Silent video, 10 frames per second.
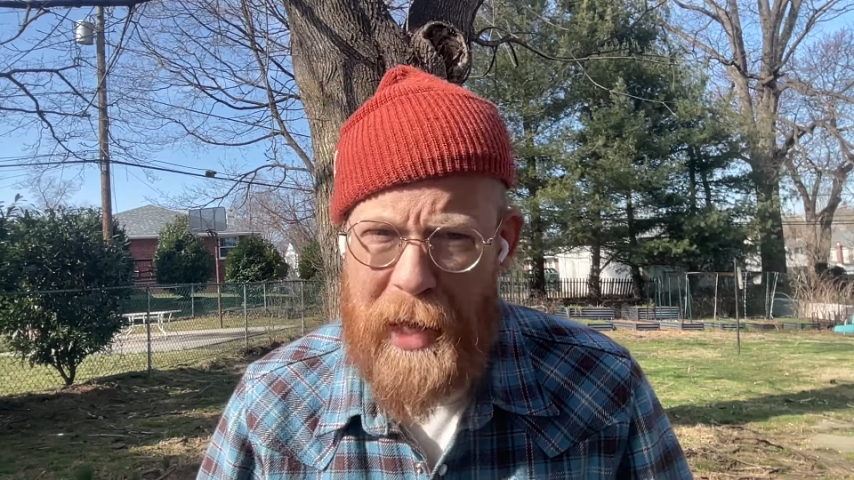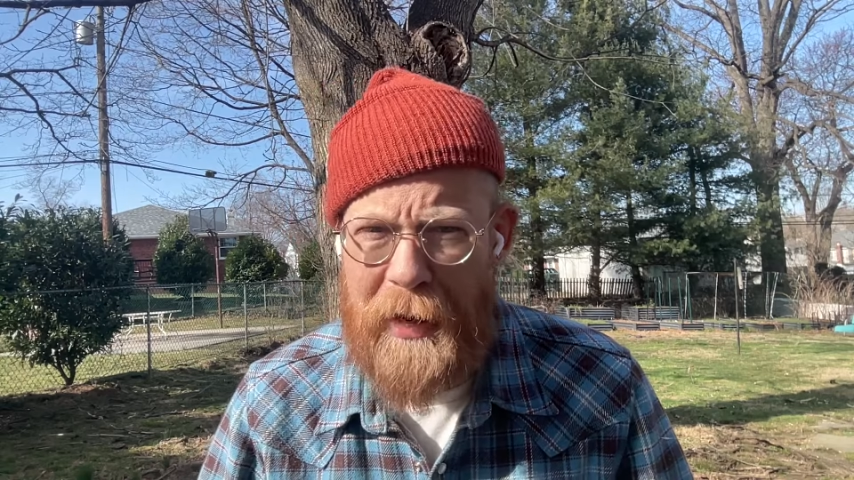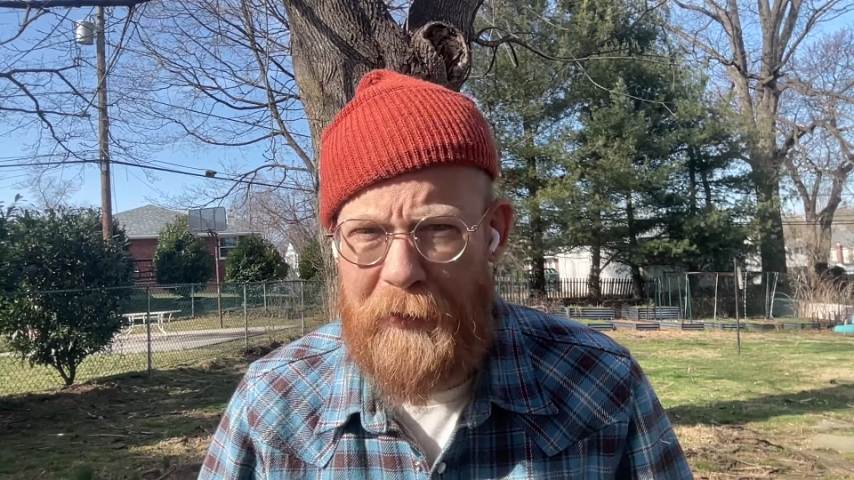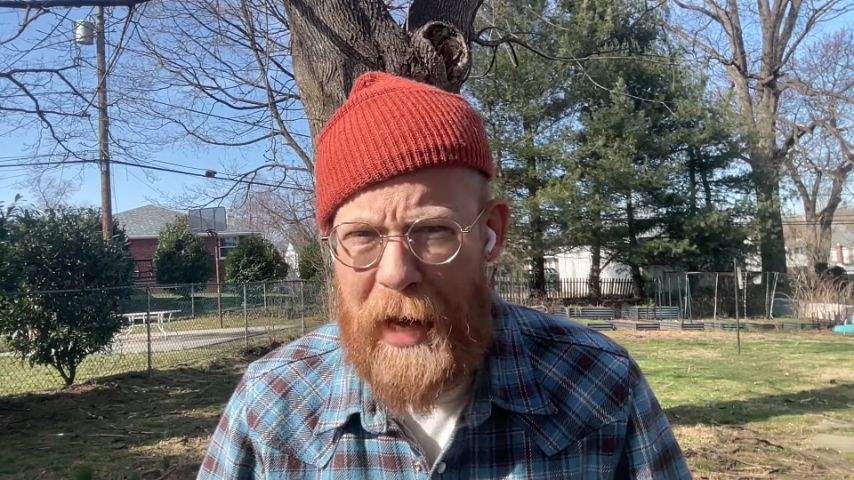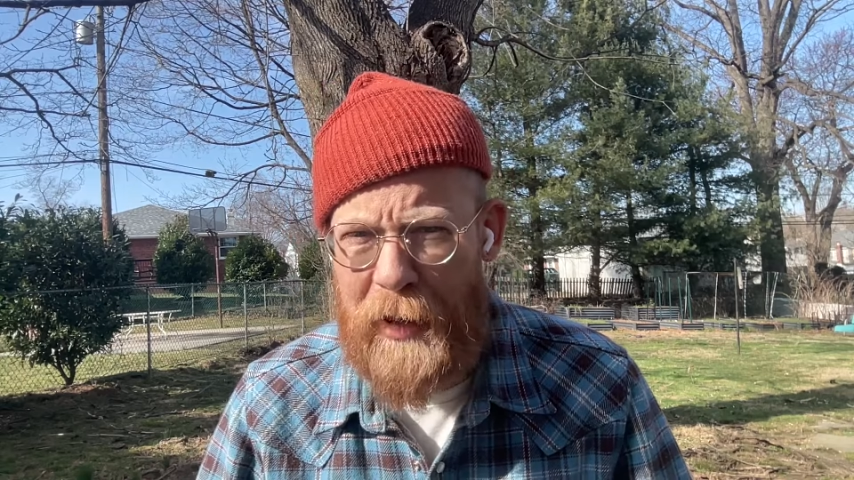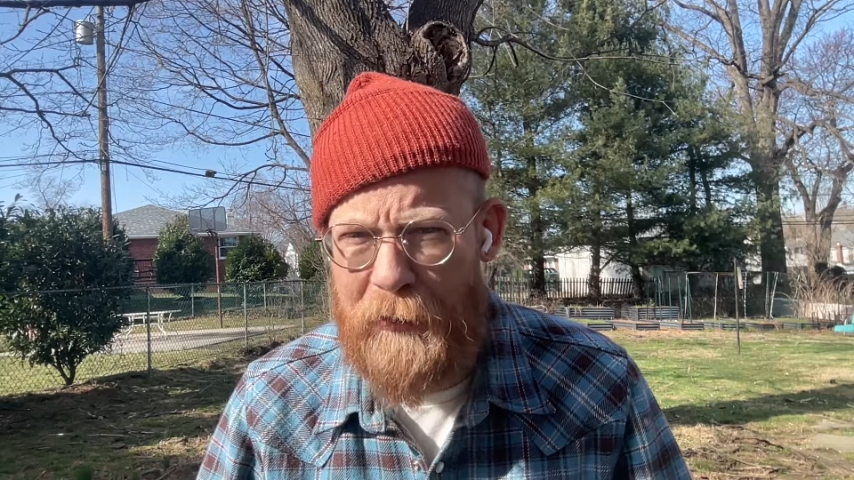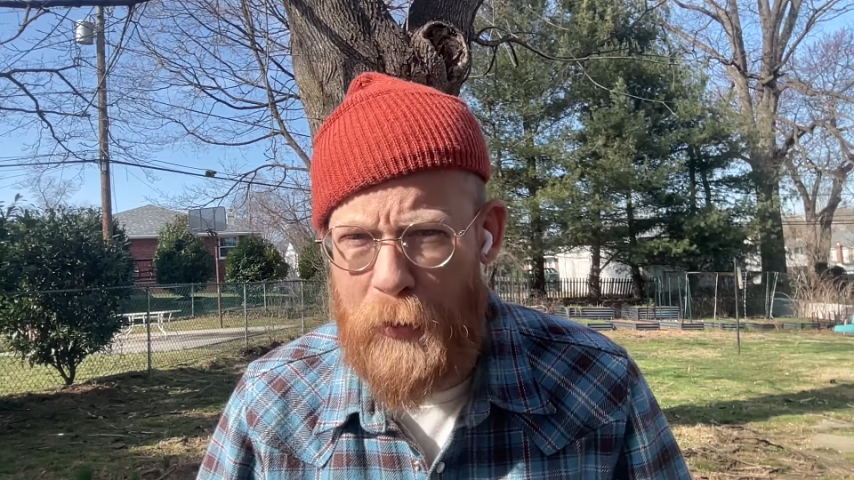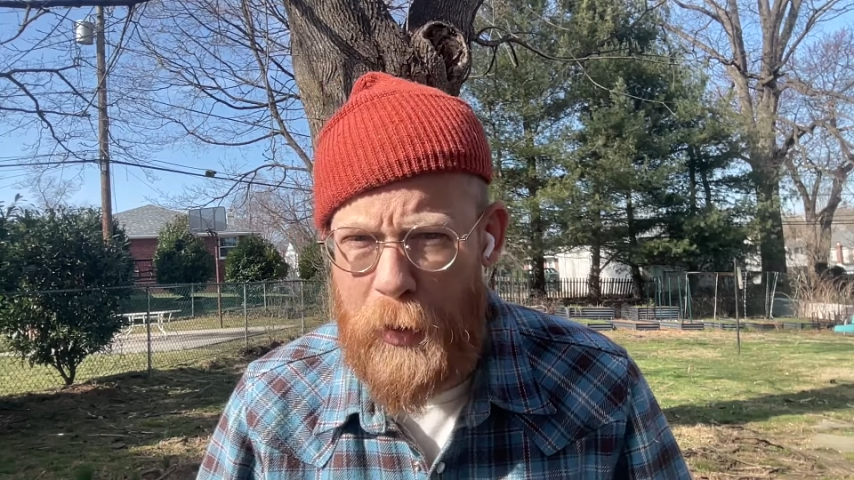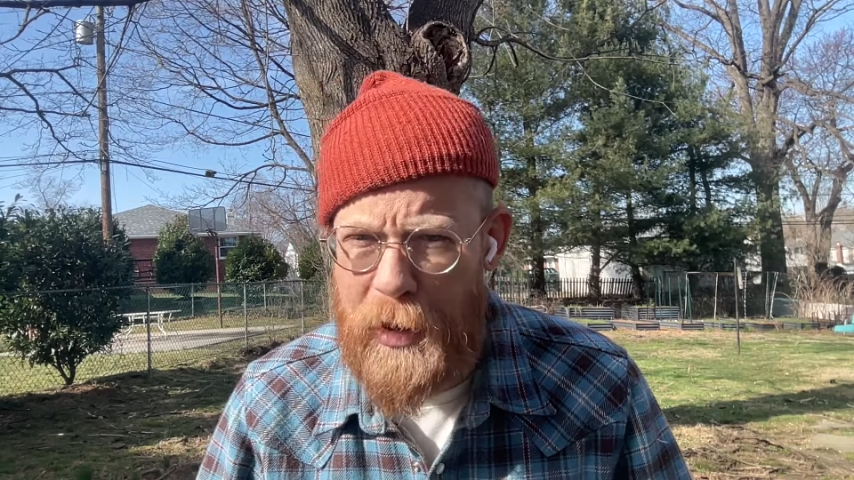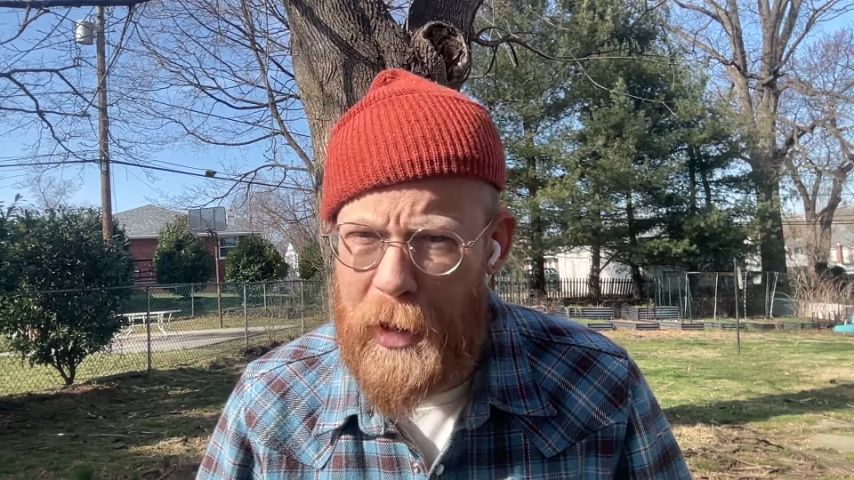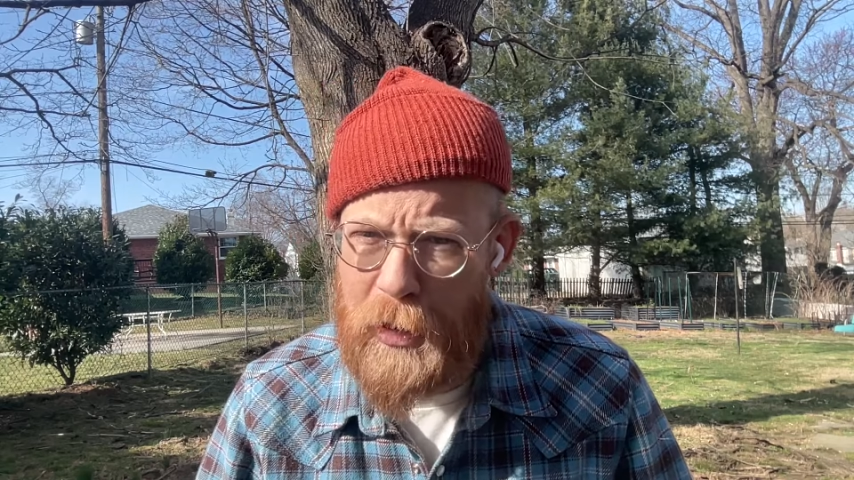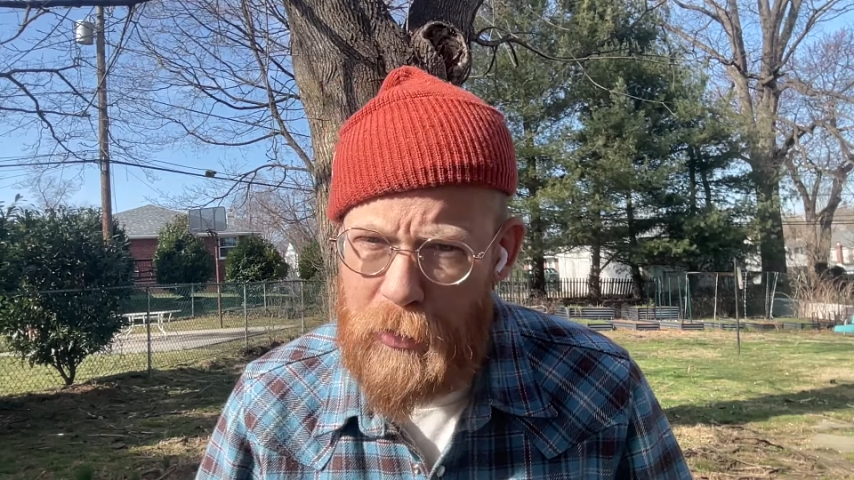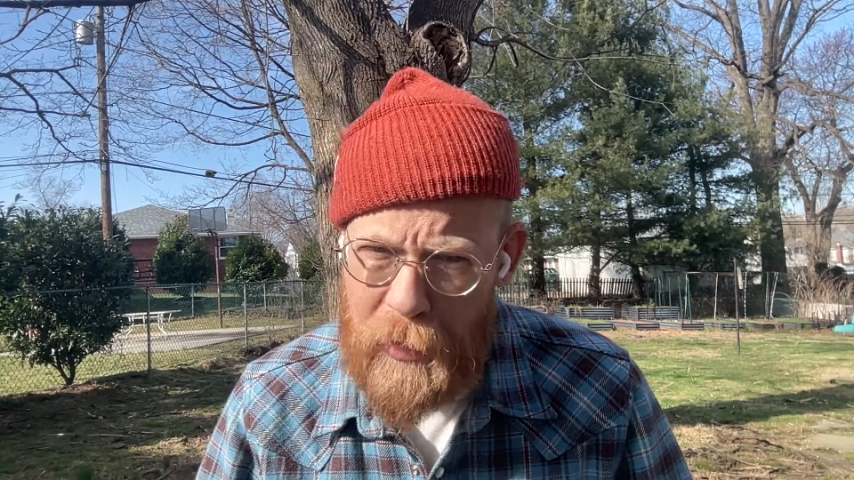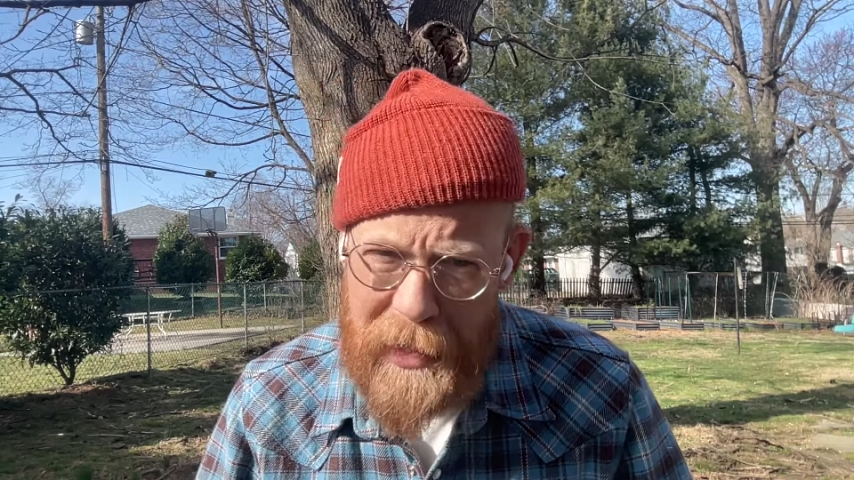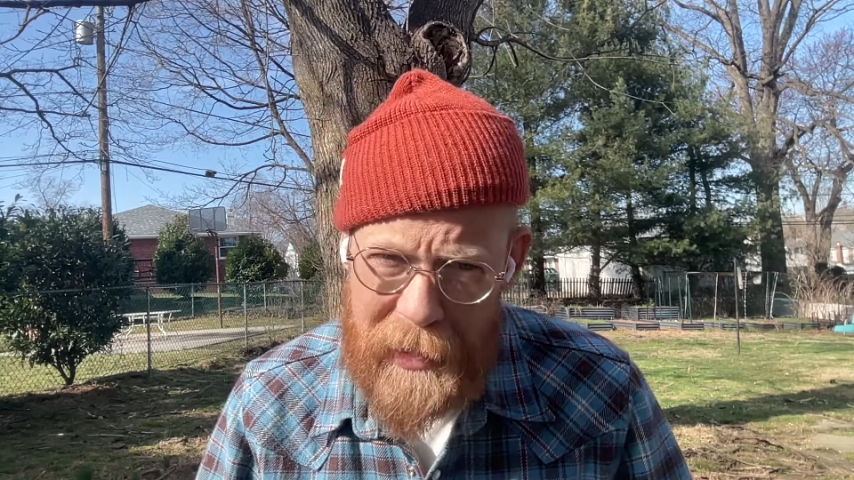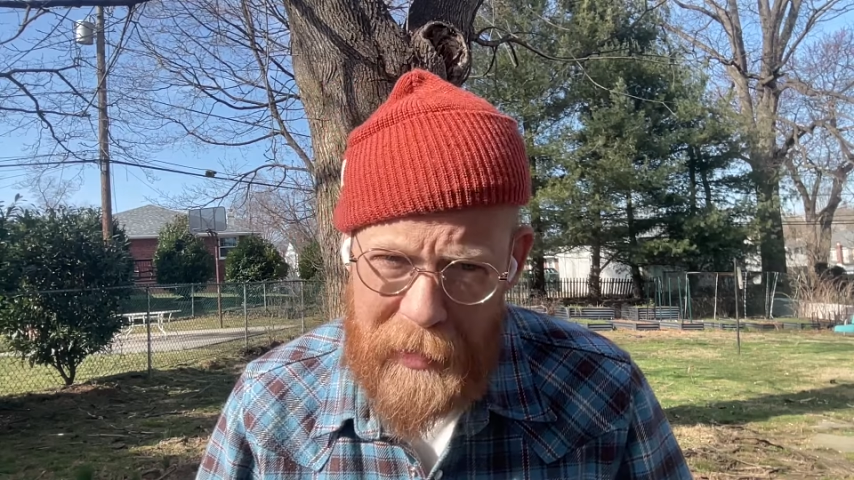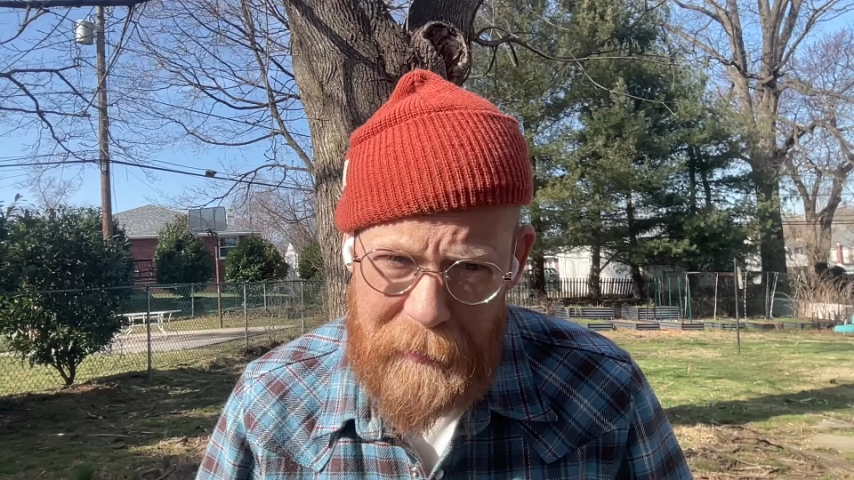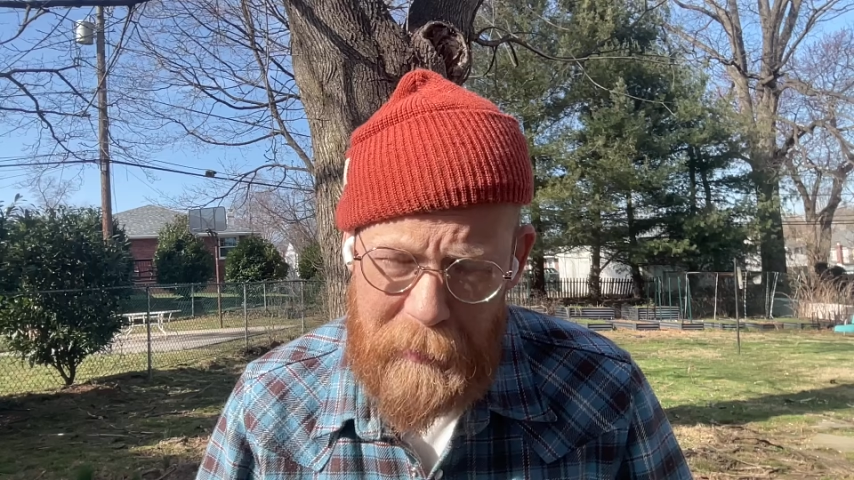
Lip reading: out of California agreed,